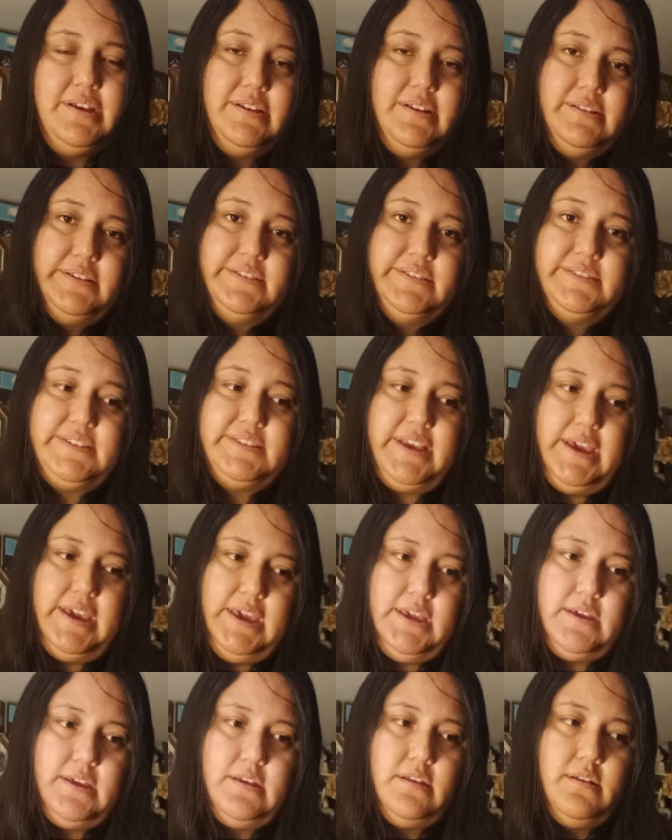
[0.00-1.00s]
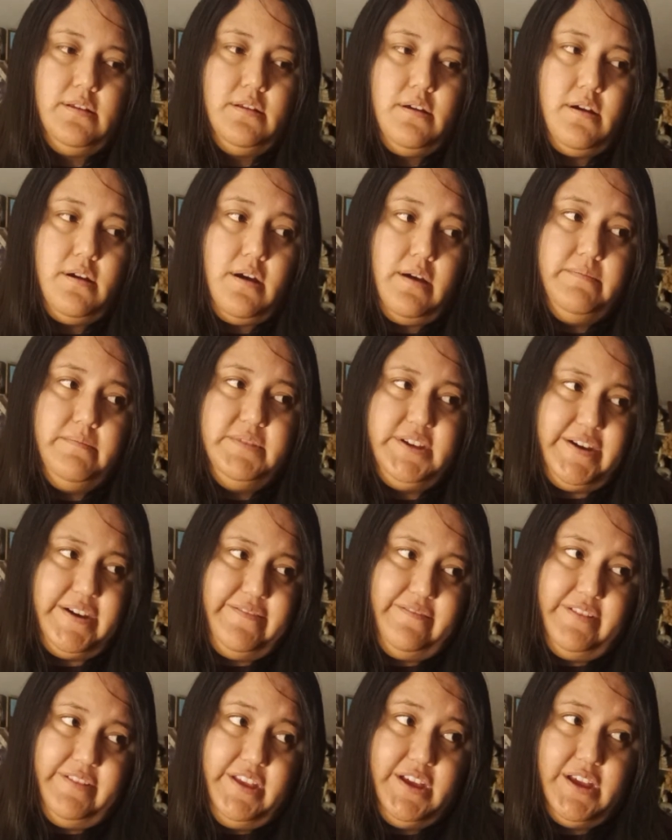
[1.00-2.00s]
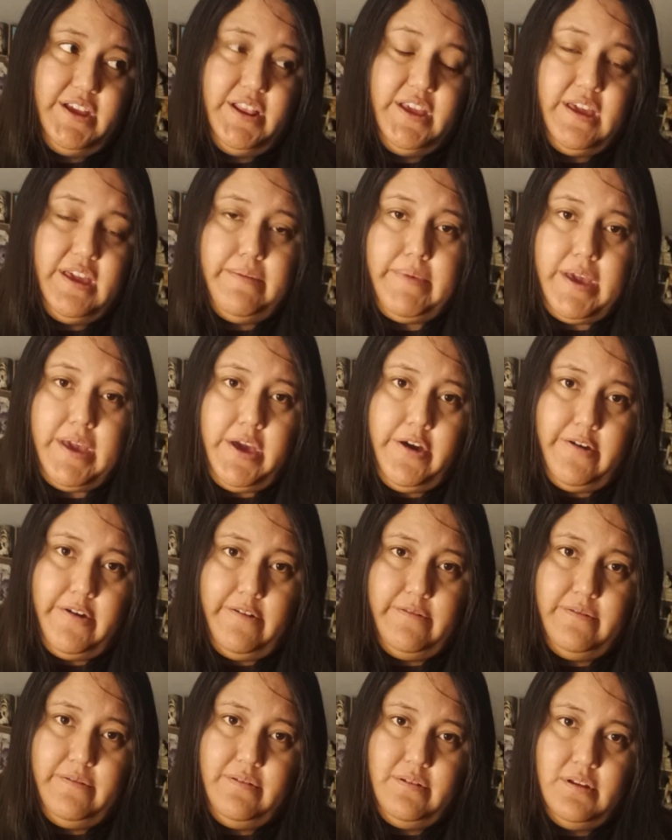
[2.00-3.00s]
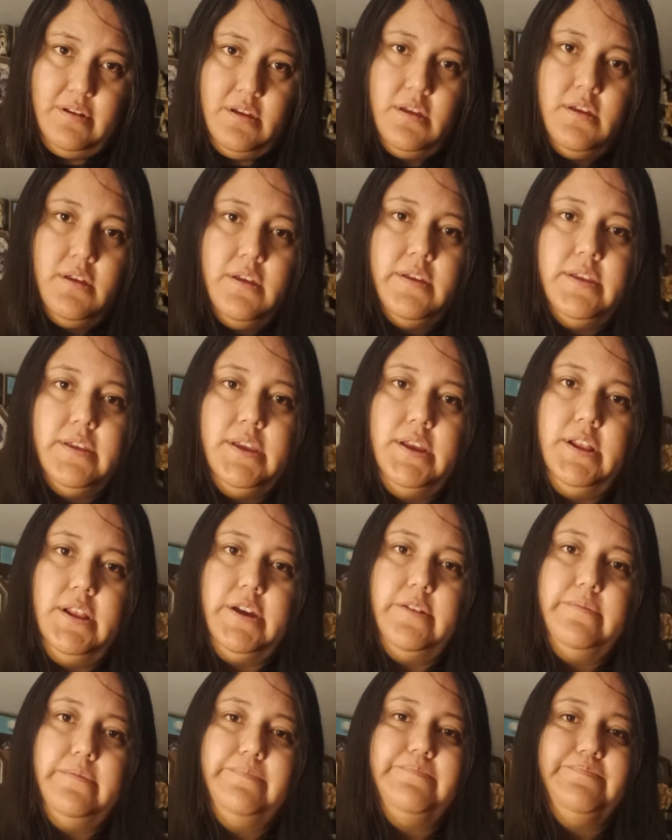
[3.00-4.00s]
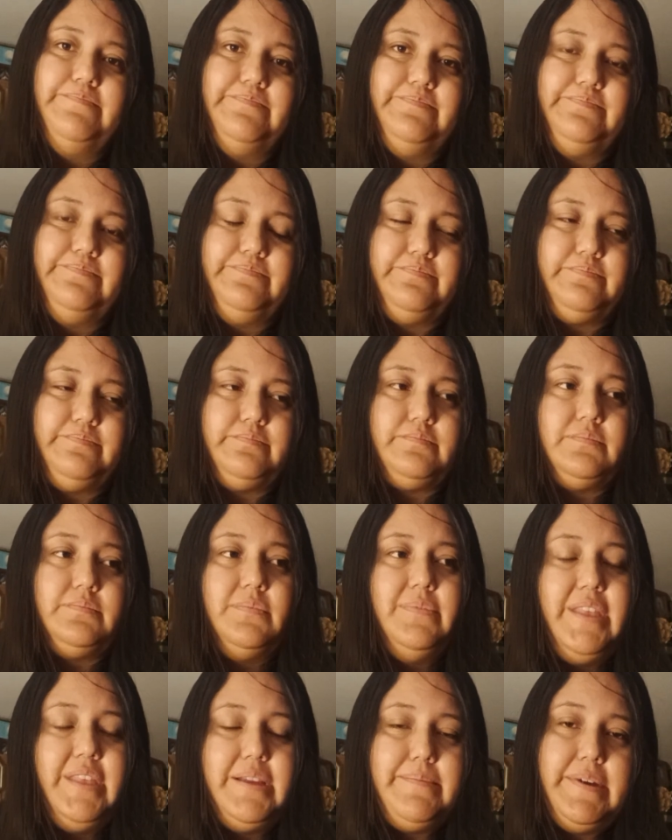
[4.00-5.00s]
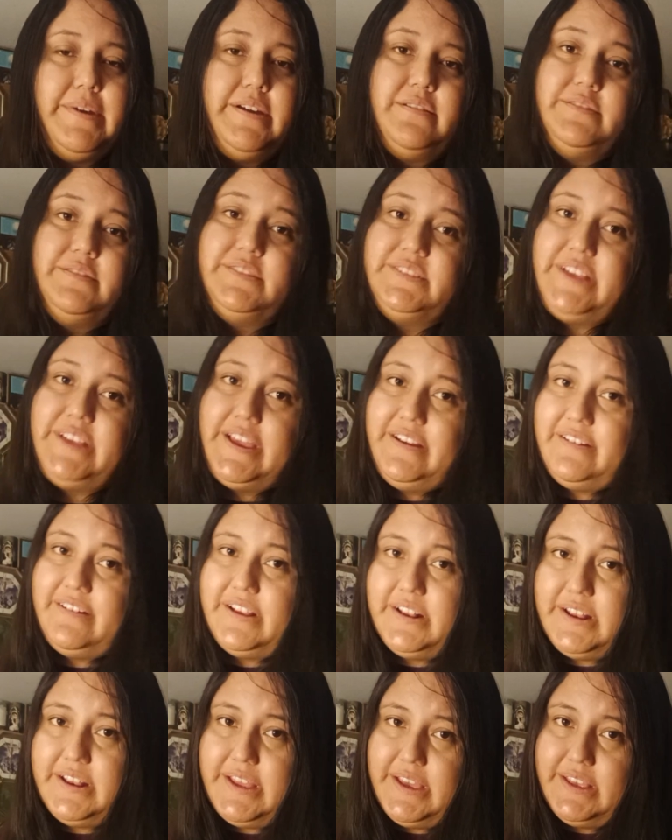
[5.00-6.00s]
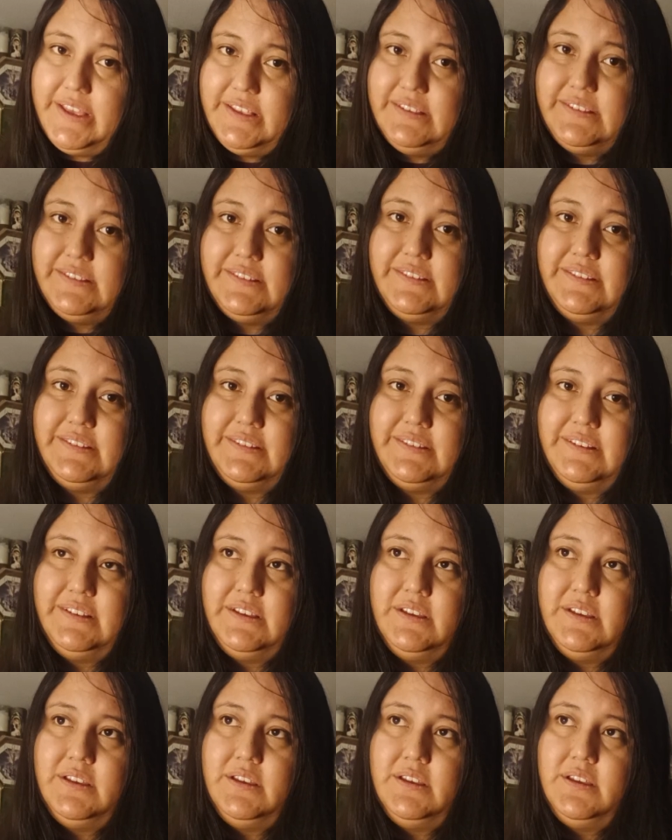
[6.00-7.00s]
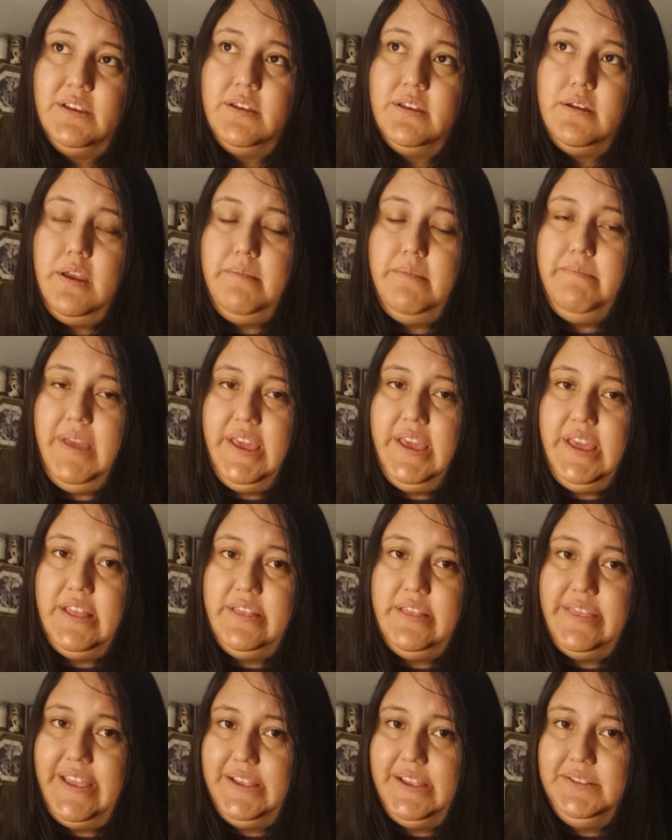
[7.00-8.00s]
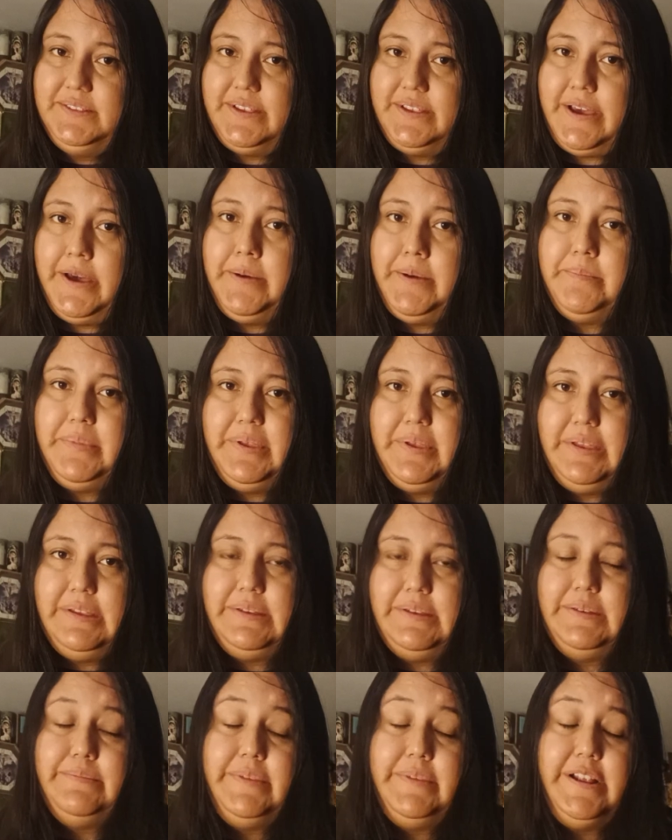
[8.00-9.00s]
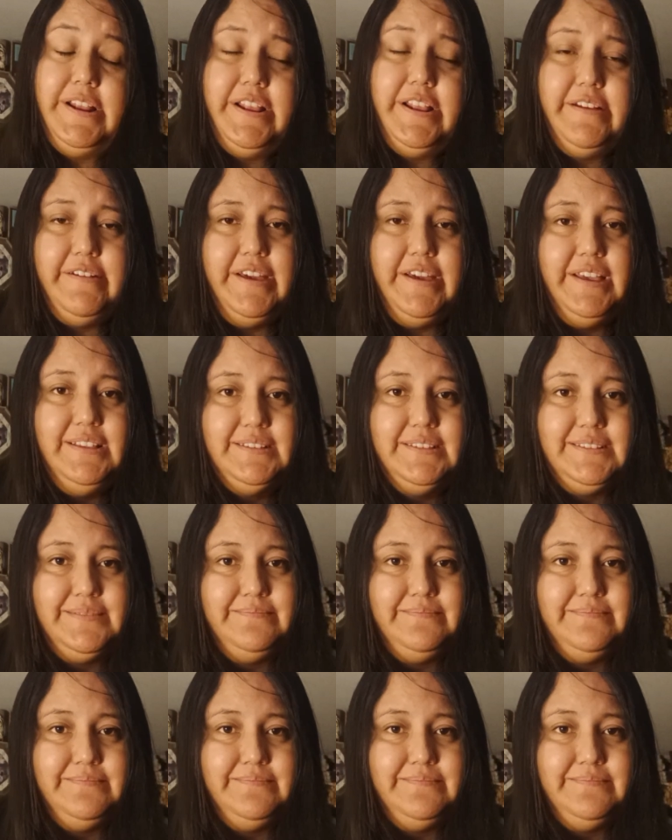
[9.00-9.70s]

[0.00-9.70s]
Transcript: I was like, I'm definitely gonna get my own, you know, like my own sacredness in making things up. But anyways.